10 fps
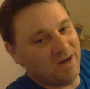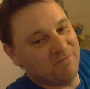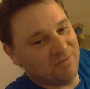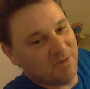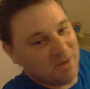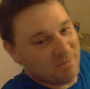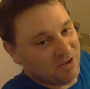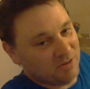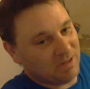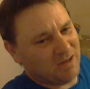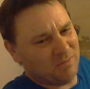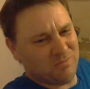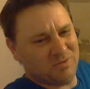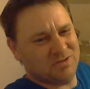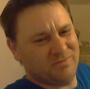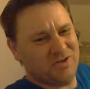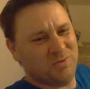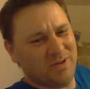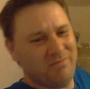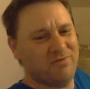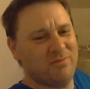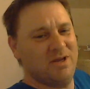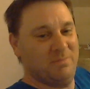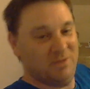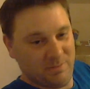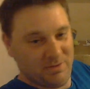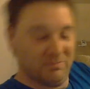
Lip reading: infameme and they'll be like, what's a visual infameme? And they'll be